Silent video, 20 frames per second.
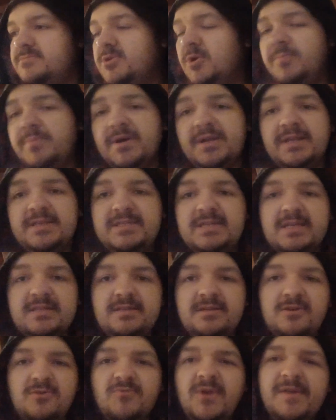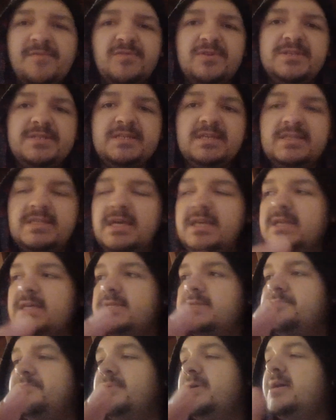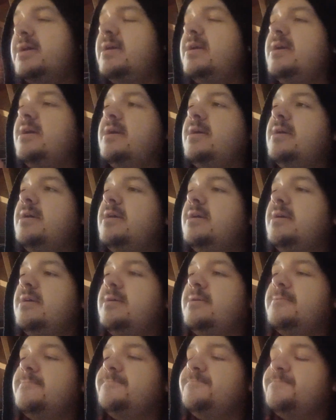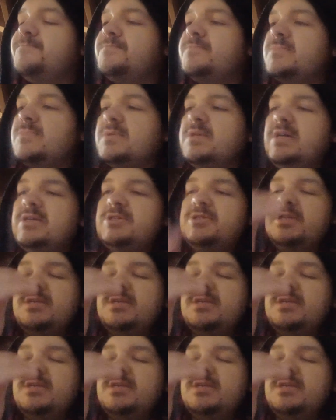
No pun intended, a reference to Dennis, but it's